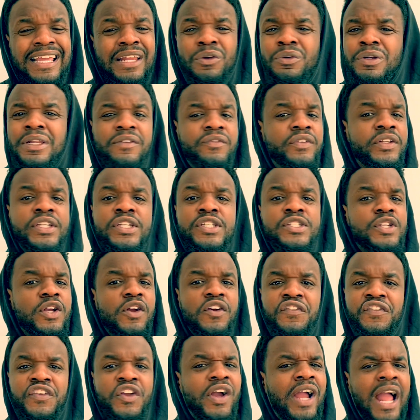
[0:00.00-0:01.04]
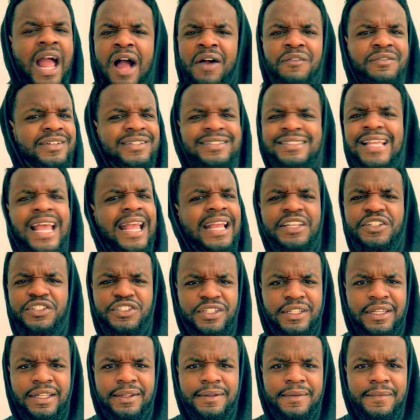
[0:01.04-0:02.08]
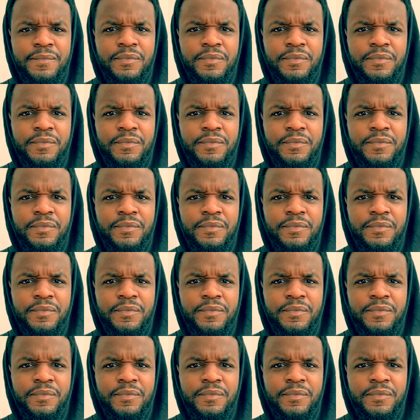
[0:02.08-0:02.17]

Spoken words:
don't even deserve your conversation.